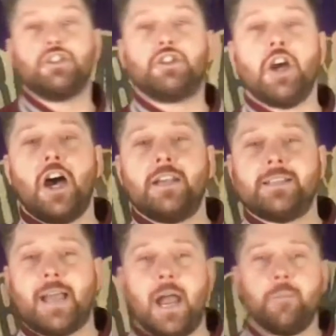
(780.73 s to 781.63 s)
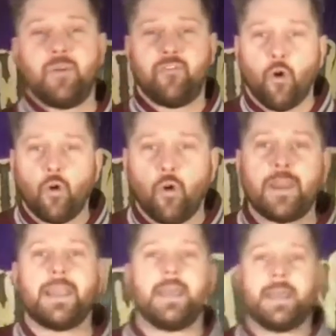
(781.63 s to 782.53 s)
journey down before it
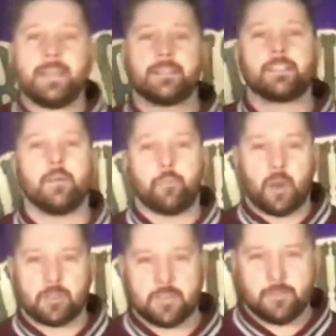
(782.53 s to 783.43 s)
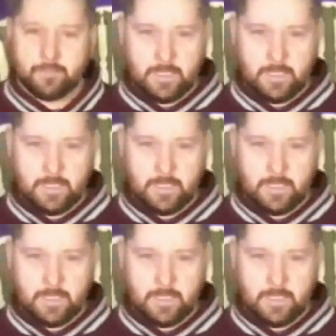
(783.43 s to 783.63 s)
hits the bottom.